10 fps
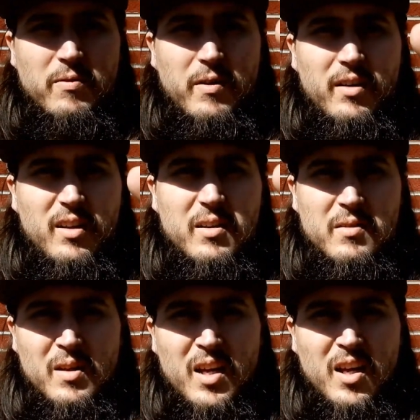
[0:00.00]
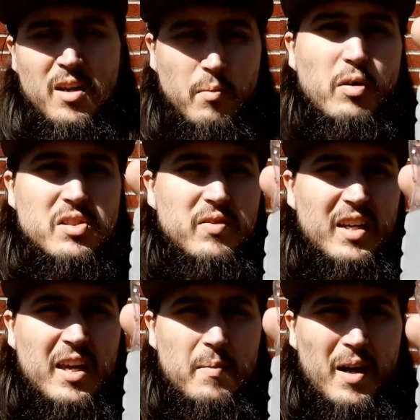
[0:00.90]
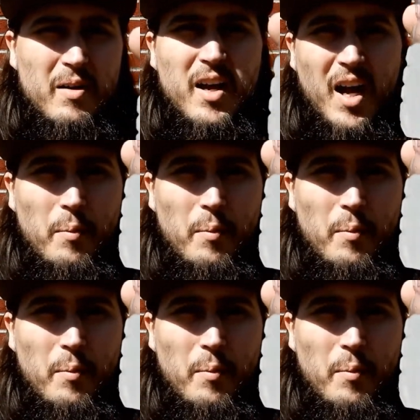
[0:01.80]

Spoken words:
fairly, most of it came out.